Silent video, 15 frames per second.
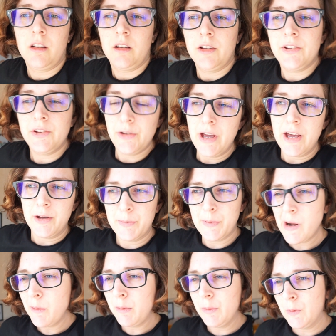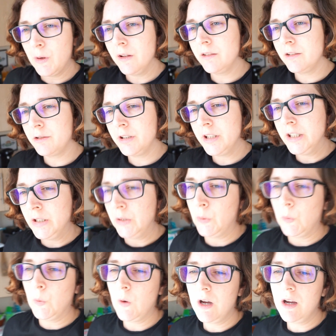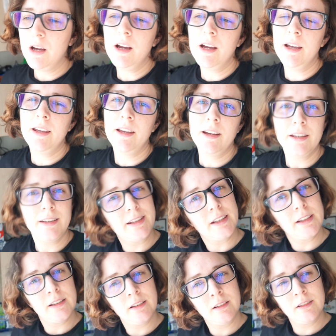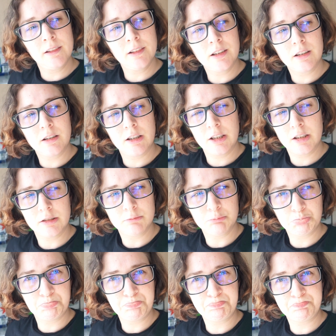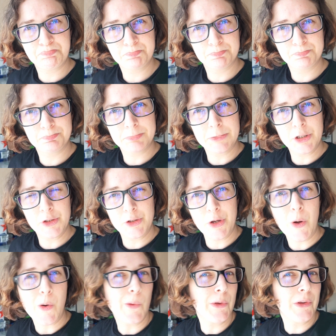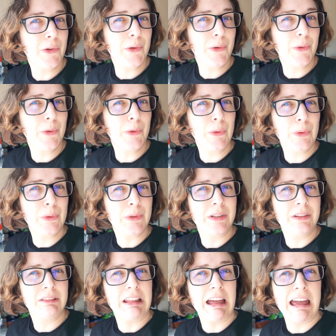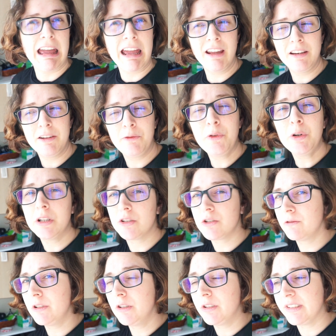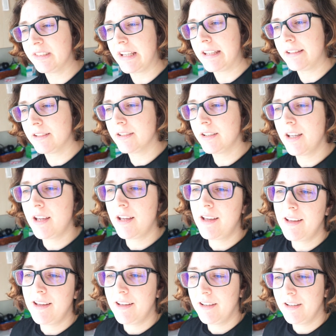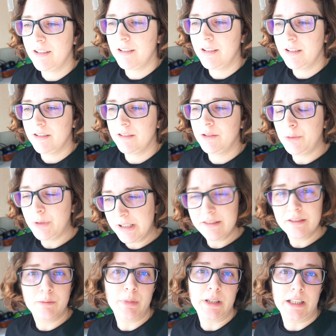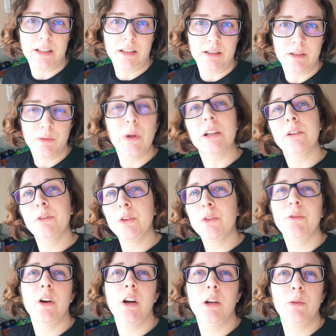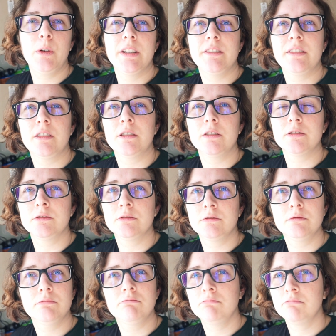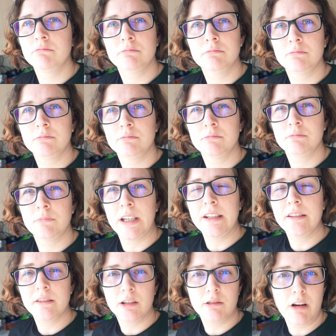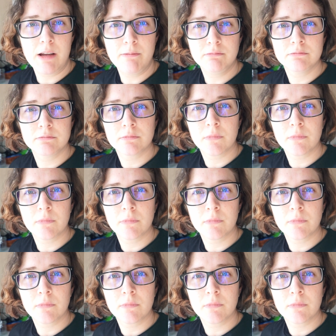So yeah, you're probably wondering why I didn't show you any footage of Lucas yet. The reason being, well, if you do follow us on Instagram,